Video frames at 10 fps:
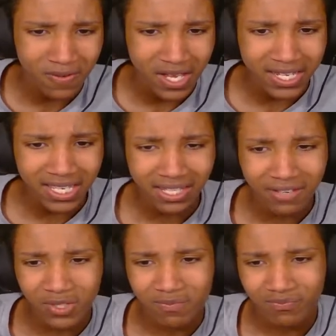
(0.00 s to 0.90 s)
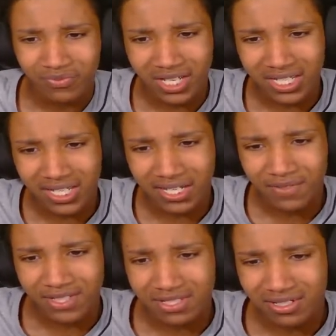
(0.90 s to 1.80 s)
I can't even
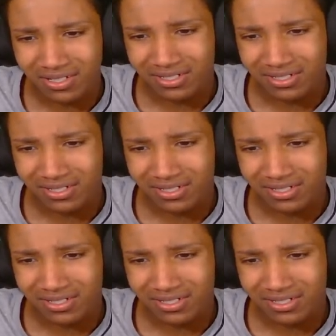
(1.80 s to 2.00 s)
suck it.